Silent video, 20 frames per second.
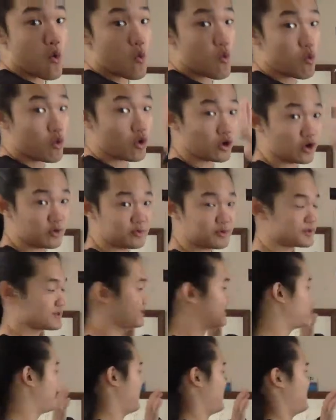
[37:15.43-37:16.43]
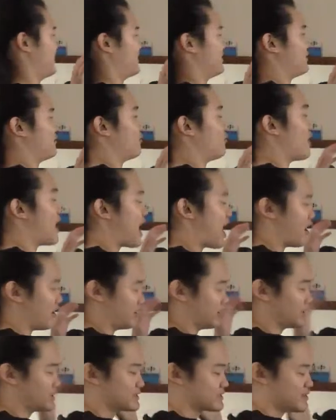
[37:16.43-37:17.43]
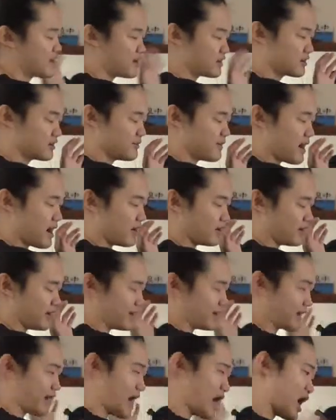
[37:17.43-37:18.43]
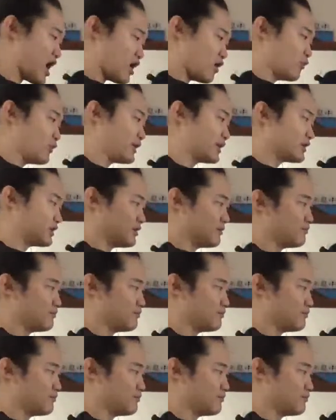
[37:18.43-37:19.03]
We're almost there. Wow, let's talk about like how we can